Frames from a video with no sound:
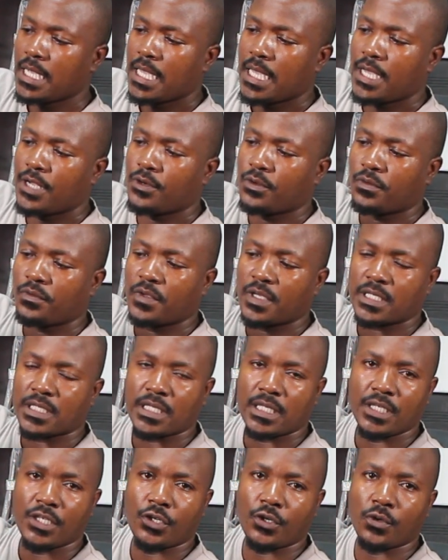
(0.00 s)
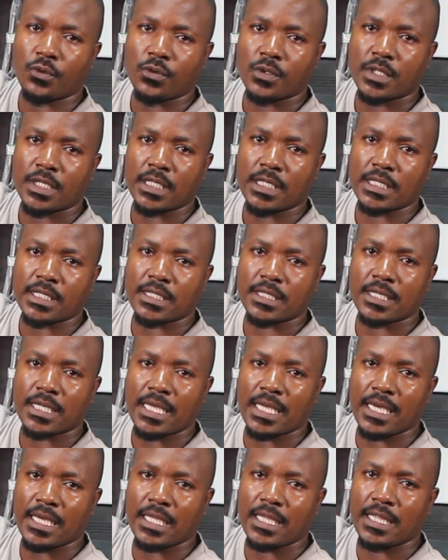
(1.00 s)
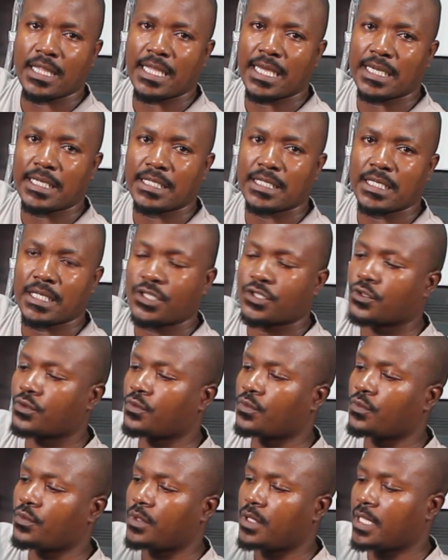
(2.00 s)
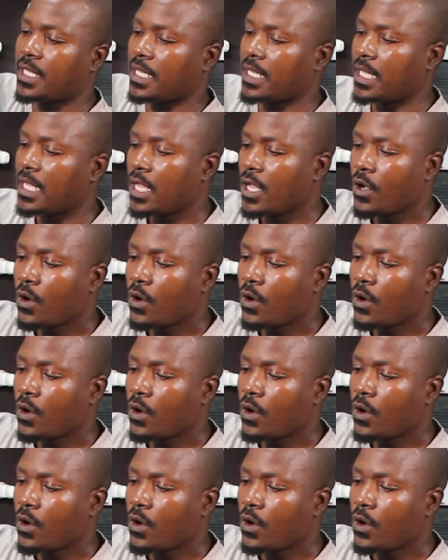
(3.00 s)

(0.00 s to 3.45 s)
and obviously it loosens that screw there,